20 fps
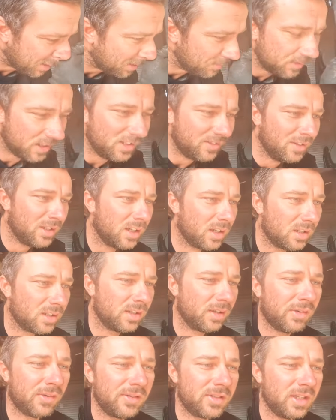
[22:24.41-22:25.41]
one of the best videos
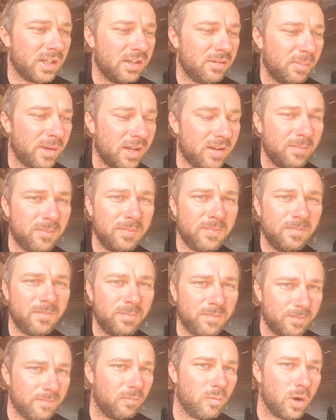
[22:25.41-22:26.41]
I've ever seen about
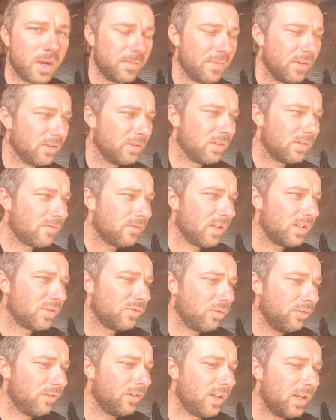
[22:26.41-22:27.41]
rebuilding your front
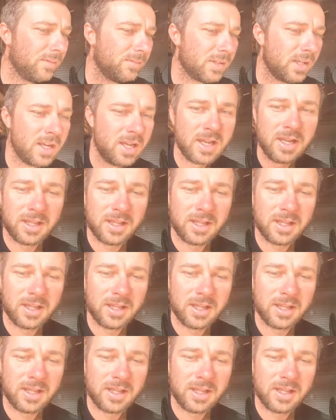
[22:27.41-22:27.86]
swivel hubs.